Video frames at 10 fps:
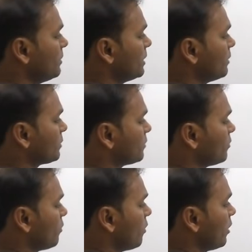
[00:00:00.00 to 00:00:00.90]
variables
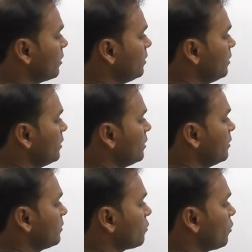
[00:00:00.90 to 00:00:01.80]
or
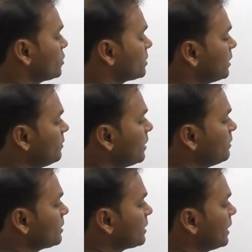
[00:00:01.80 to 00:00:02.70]
constant
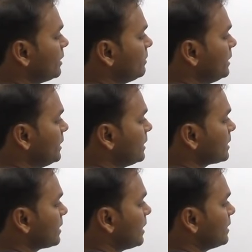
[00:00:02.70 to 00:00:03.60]
variables can be
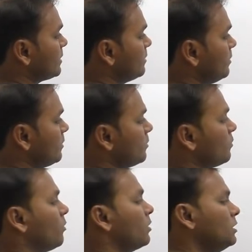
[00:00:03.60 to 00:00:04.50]
initialized
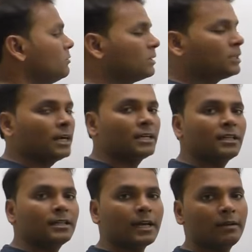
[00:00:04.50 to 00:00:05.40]
only once at
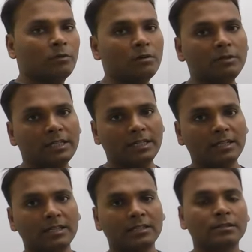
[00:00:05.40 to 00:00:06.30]
the time of
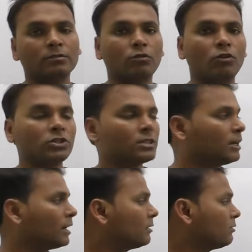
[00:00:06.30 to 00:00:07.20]
declarations. Const
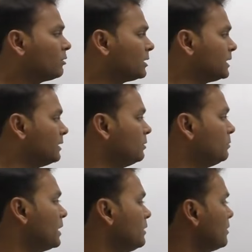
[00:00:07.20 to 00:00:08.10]
agar kisi bhi
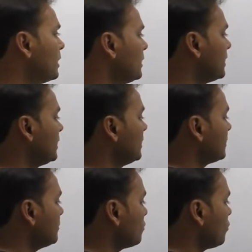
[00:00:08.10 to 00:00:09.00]
variable ka
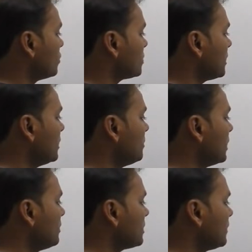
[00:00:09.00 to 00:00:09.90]
declaration constant
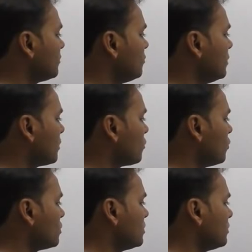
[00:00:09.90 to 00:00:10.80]
variables ke through ya
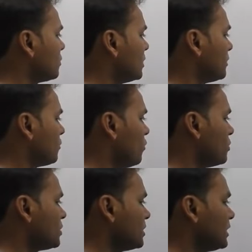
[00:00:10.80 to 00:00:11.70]

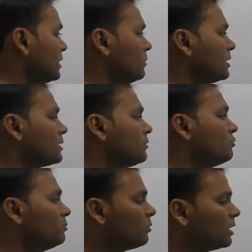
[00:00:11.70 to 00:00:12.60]
const keywords ke
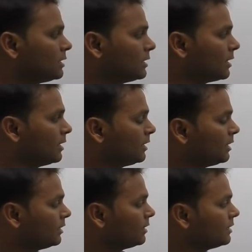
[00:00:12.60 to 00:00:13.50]
through provide kiya hai,
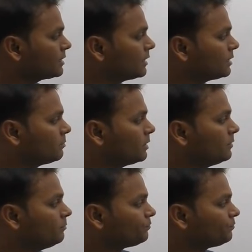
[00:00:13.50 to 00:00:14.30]
then is case mein